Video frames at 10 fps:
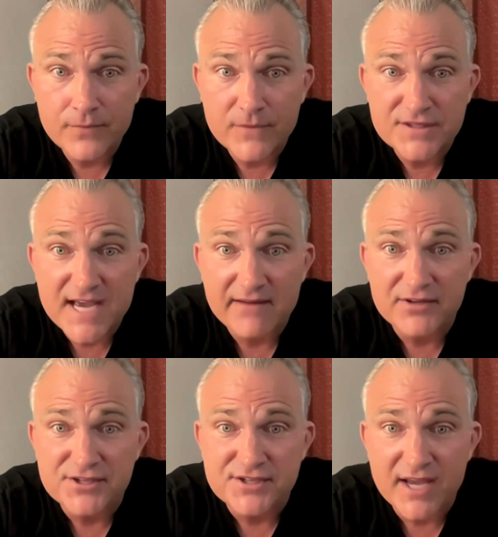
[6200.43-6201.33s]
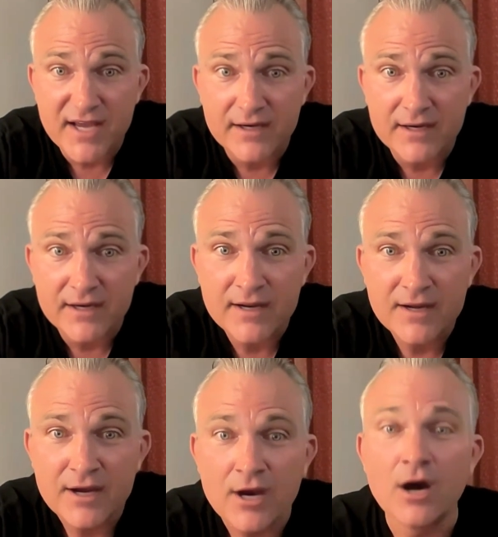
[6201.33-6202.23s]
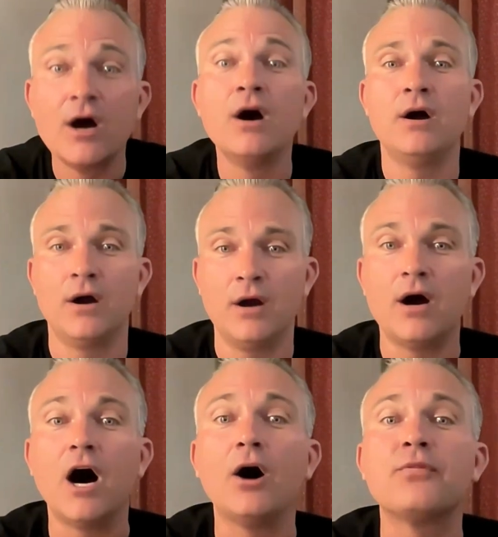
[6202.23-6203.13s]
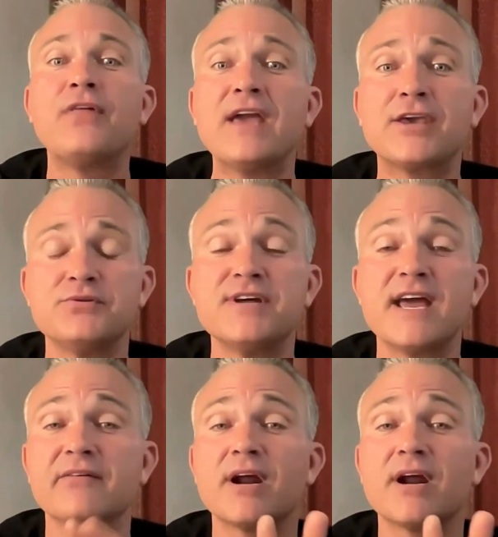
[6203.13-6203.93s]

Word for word: David said, oh, thank you, David.